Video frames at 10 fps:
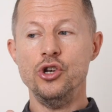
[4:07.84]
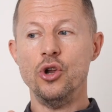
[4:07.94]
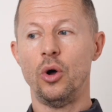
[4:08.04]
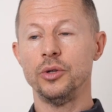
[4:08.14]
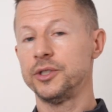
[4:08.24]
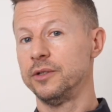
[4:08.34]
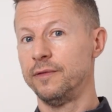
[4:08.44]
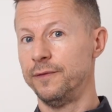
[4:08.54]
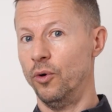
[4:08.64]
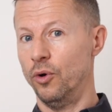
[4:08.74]
not
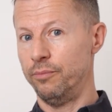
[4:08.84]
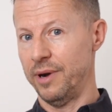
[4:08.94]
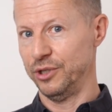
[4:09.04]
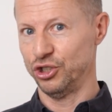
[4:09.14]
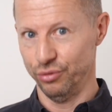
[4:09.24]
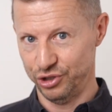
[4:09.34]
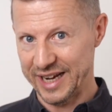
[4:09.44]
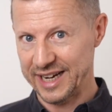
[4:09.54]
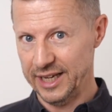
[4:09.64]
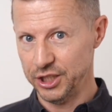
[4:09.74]
for premature
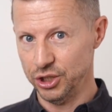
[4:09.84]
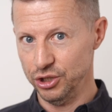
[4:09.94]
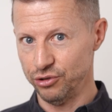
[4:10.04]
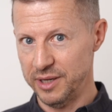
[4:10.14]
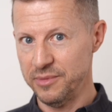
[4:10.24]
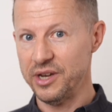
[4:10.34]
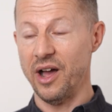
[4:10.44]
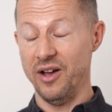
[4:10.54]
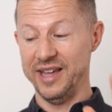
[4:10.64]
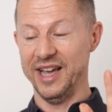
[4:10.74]
ejaculation treatment,
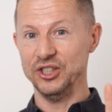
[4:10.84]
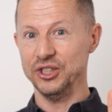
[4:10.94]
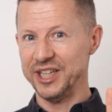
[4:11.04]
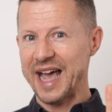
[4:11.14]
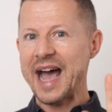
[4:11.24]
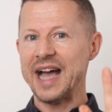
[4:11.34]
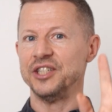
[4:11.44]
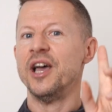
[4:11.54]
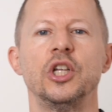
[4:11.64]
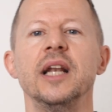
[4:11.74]
I hasten to
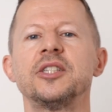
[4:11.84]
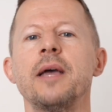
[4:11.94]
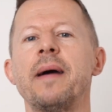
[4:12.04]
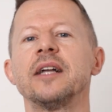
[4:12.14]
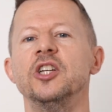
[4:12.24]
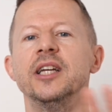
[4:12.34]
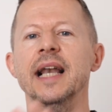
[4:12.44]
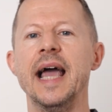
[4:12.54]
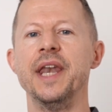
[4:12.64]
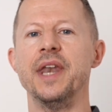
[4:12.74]
add. So let's get back to
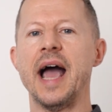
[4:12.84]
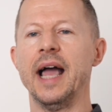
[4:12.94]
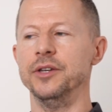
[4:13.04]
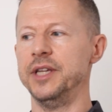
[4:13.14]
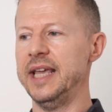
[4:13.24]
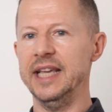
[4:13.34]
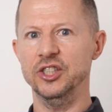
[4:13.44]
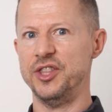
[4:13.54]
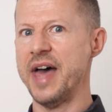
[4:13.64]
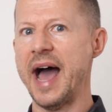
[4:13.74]
Glenn and
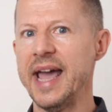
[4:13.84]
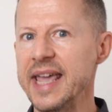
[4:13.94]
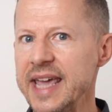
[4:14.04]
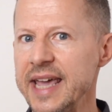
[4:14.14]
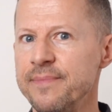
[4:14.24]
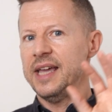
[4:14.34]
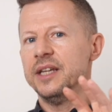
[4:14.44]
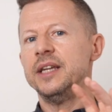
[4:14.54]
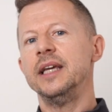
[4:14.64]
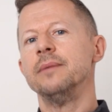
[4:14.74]
is that it? In
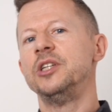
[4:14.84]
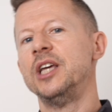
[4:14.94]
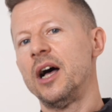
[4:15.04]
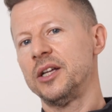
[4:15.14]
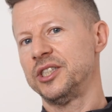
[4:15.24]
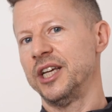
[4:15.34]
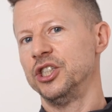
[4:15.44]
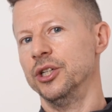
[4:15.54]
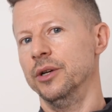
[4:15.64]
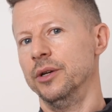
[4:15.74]
an EMDR
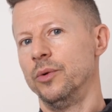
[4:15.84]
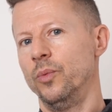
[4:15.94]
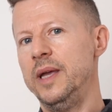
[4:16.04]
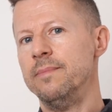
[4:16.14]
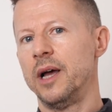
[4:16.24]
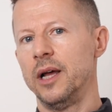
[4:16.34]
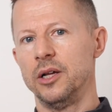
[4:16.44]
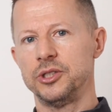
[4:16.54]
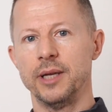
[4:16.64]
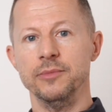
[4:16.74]
session, we might
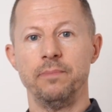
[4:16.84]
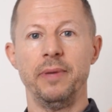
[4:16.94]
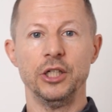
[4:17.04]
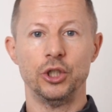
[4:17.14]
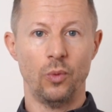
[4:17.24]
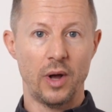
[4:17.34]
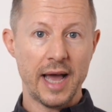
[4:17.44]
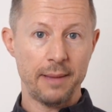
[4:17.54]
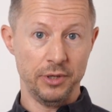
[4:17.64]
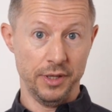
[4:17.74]
ask him to picture what
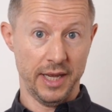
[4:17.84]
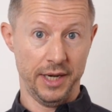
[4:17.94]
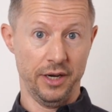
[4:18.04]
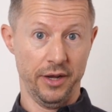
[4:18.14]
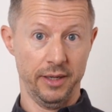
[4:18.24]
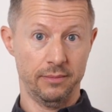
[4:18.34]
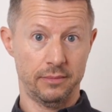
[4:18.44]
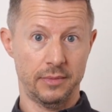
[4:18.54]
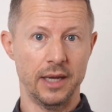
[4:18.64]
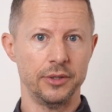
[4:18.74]
happened that night.
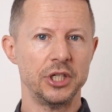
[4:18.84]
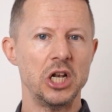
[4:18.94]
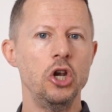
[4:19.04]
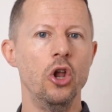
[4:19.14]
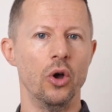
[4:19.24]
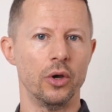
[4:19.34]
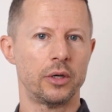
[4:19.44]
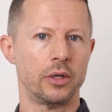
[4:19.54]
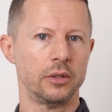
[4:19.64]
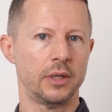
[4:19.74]
How does it
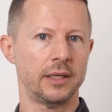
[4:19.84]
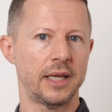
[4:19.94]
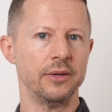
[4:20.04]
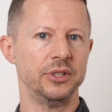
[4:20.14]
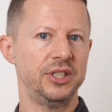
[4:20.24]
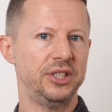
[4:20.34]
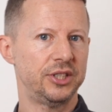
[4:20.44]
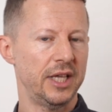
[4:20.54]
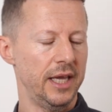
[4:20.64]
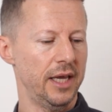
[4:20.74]
look? How does he
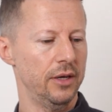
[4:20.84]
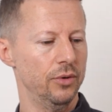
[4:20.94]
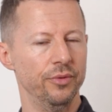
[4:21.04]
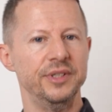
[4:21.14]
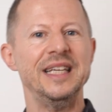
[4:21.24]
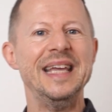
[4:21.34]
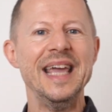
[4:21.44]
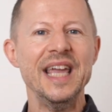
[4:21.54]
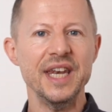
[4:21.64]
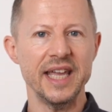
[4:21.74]
see it? Or is he
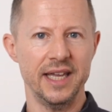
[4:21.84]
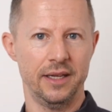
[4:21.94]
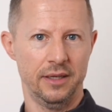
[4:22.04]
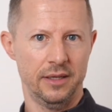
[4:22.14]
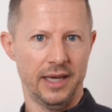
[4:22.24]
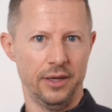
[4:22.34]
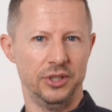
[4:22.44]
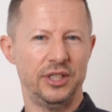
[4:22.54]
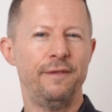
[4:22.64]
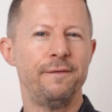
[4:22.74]
in it? How
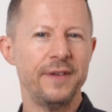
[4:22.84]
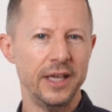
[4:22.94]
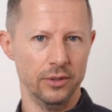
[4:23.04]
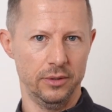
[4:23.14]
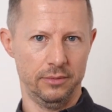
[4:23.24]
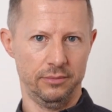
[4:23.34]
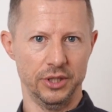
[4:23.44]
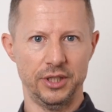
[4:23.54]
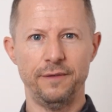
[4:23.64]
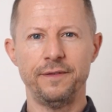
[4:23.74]
does he feel?
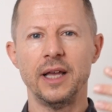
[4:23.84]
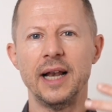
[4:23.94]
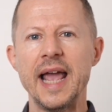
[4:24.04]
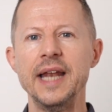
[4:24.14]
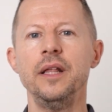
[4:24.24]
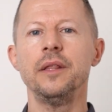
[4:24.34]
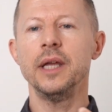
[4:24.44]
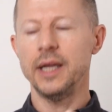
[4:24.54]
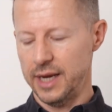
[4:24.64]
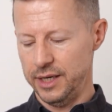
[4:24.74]
Does he feel
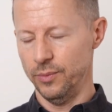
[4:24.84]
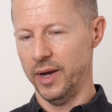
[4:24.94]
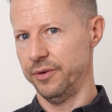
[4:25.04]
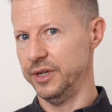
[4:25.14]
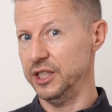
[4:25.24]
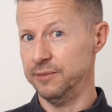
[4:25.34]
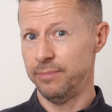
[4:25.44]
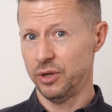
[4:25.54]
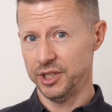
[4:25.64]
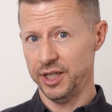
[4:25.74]
anything anywhere in his
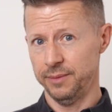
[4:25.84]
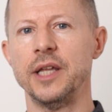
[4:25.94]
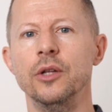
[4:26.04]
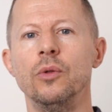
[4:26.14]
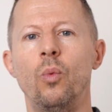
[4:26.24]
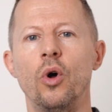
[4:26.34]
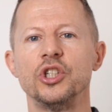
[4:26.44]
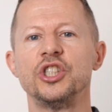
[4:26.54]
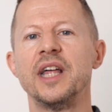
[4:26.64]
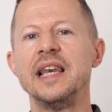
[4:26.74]
body? Then he'll
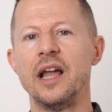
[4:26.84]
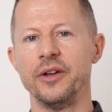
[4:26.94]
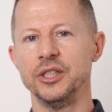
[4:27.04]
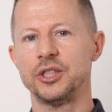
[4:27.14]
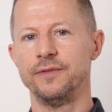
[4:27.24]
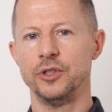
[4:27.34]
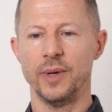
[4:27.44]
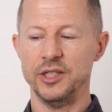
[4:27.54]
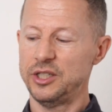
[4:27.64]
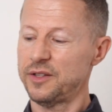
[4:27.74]
watch the lights for
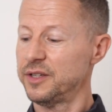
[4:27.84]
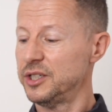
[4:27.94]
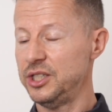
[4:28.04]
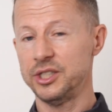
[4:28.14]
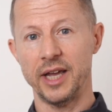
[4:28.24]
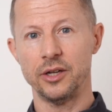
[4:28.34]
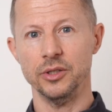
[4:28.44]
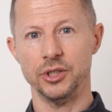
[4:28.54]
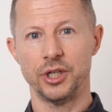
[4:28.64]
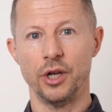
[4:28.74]
20 to 30
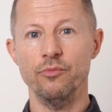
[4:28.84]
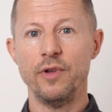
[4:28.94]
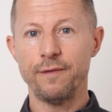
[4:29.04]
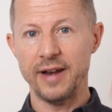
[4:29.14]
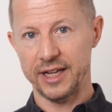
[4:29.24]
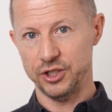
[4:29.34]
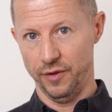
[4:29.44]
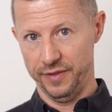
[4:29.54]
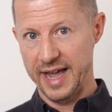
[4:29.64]
seconds and reflect on